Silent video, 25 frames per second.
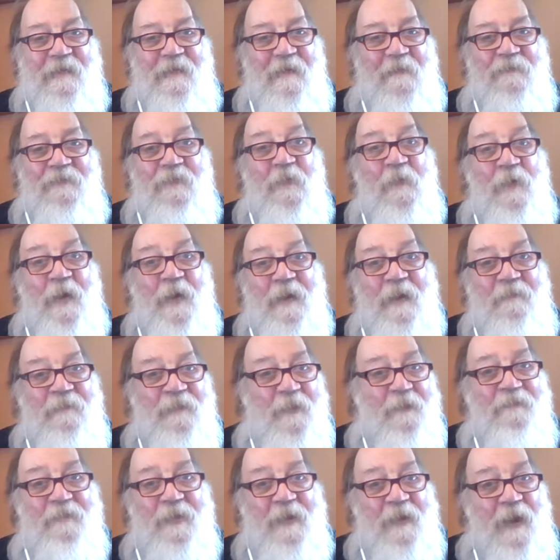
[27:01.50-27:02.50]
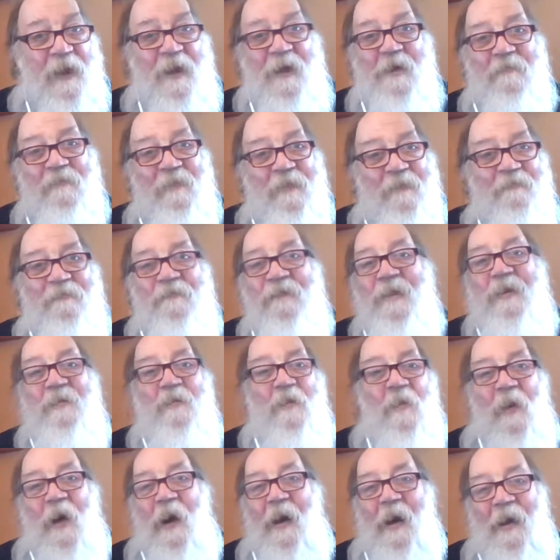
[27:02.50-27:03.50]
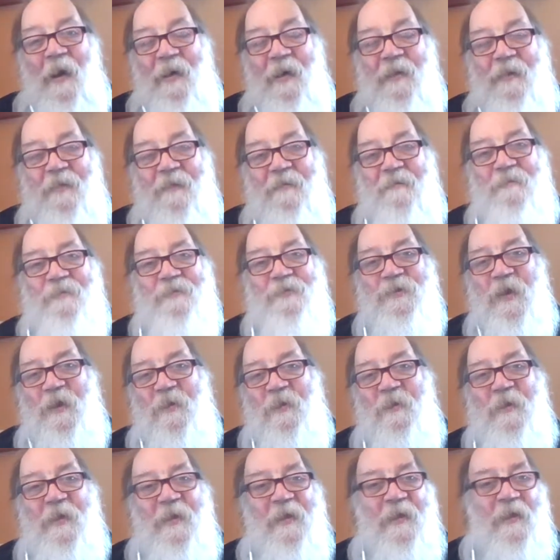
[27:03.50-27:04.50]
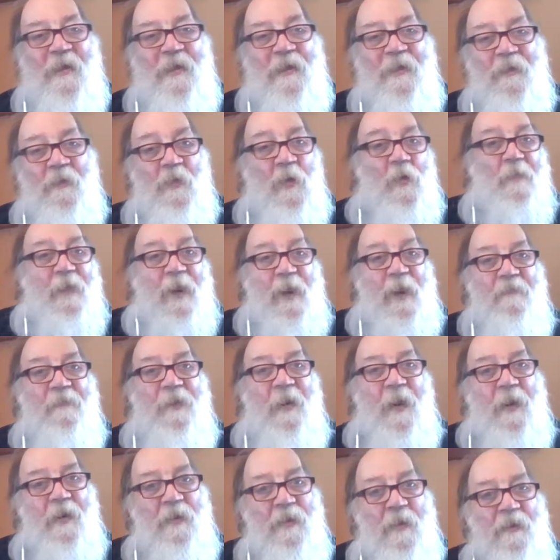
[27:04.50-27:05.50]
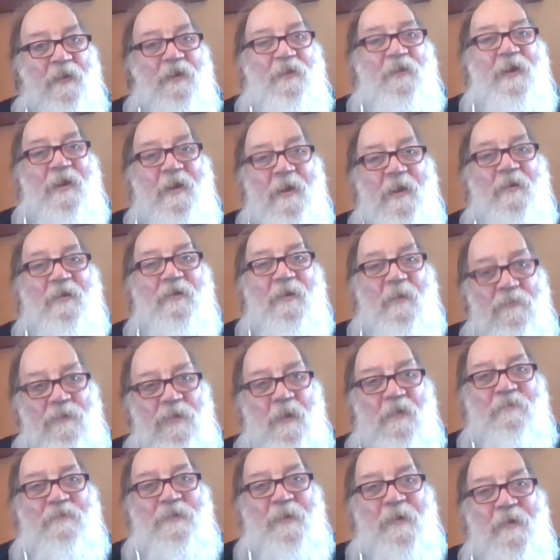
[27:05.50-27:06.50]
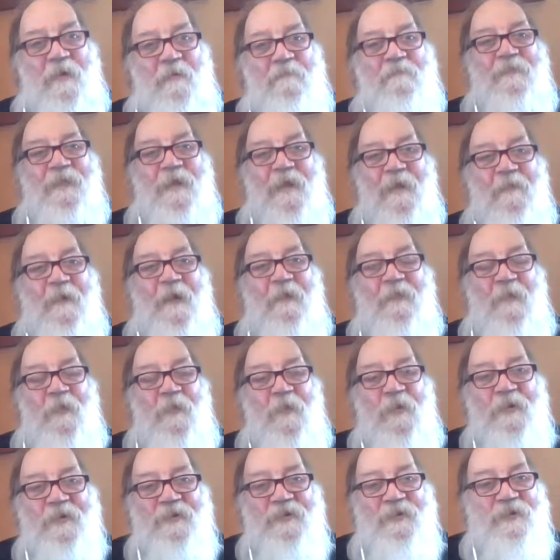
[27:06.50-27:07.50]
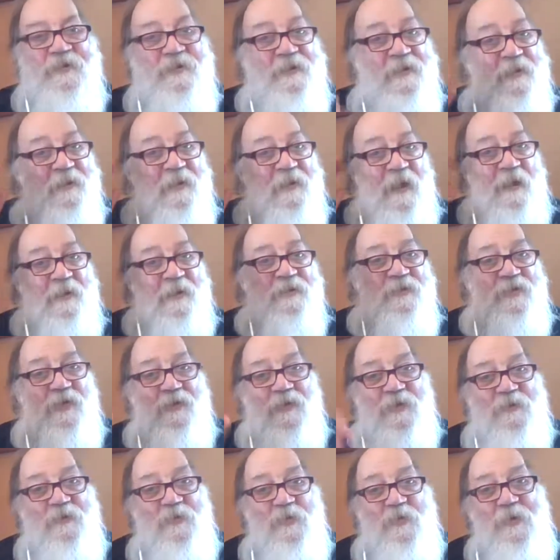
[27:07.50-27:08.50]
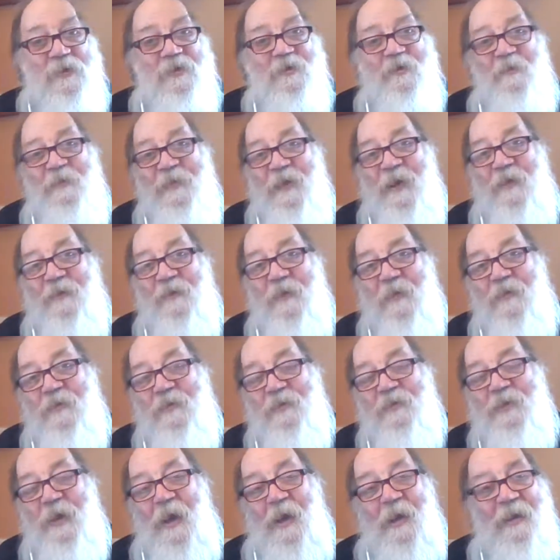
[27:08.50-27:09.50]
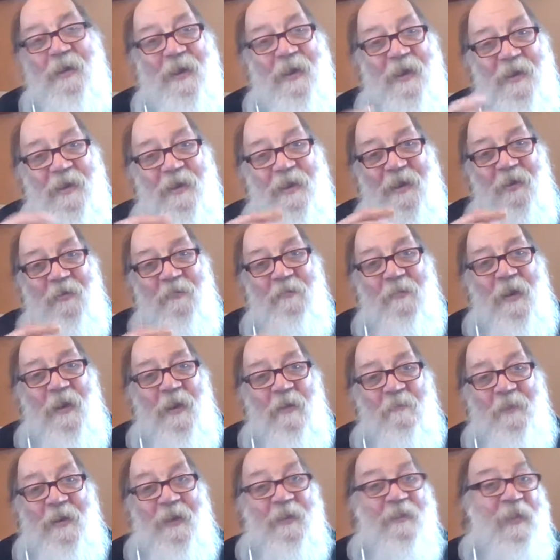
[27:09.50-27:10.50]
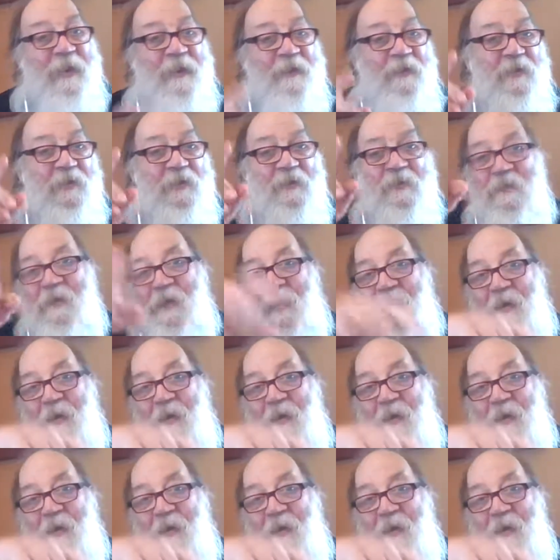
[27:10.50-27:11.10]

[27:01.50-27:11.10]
40, 50, 100 feet wide. So the Roman Empire, you could hear them on their horses, and so the Druids would be on the other side. They could hear them coming, and they knew